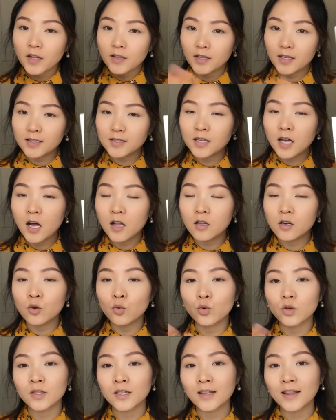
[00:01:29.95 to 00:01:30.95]
this
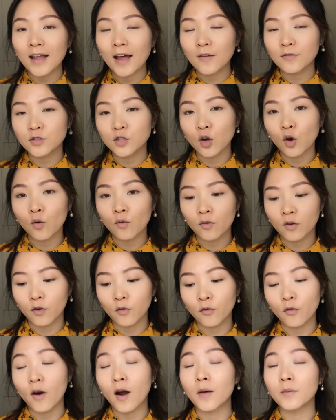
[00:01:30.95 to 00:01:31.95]
color would left over
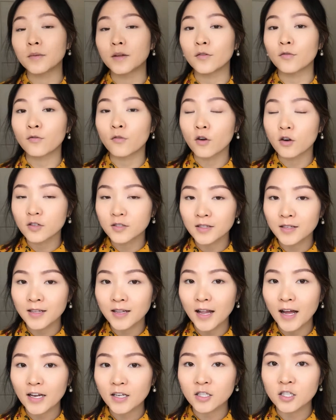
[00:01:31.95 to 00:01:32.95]
from the first
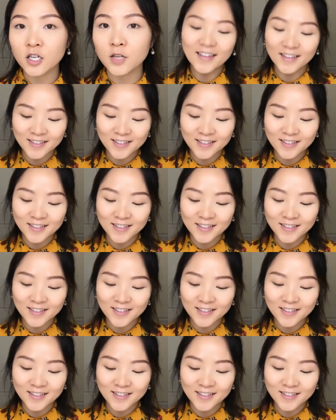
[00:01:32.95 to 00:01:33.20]
collection.